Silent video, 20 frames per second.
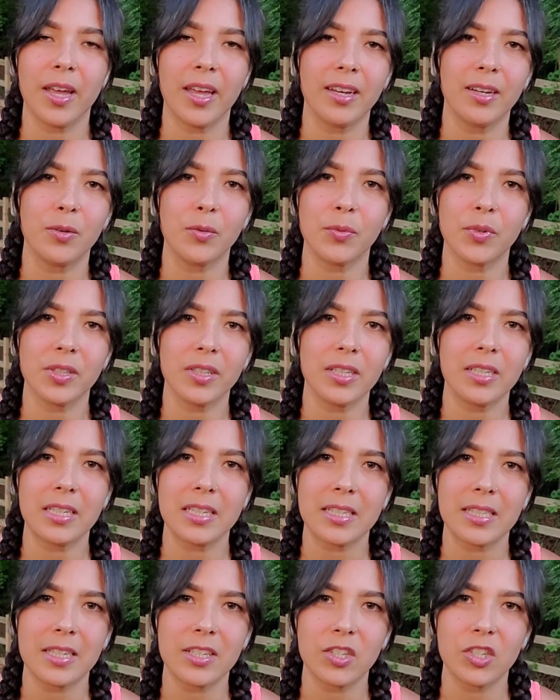and it really
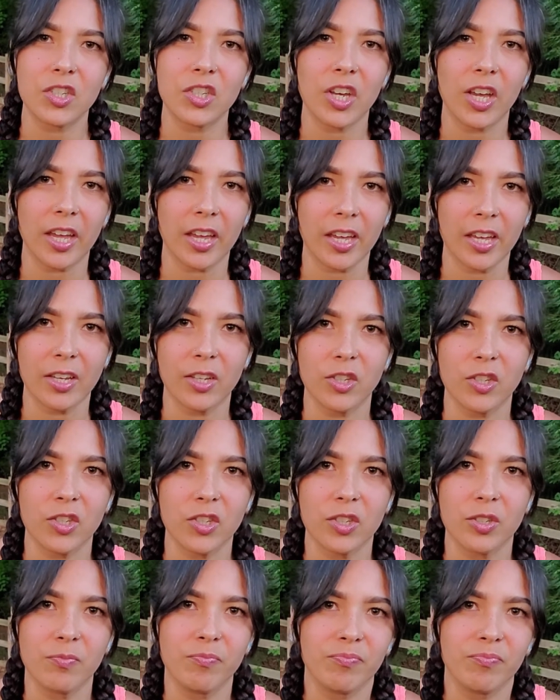doesn't
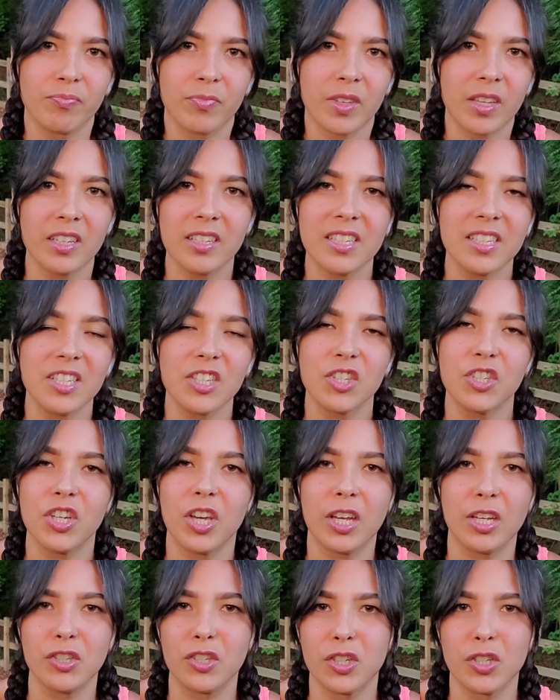change
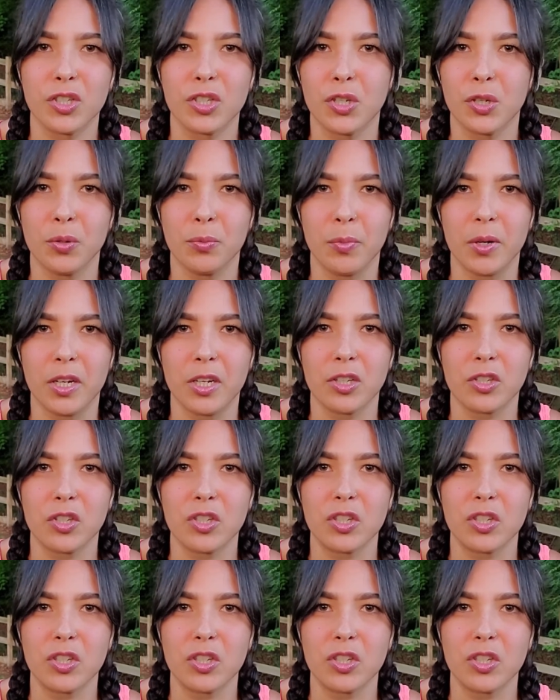it too much.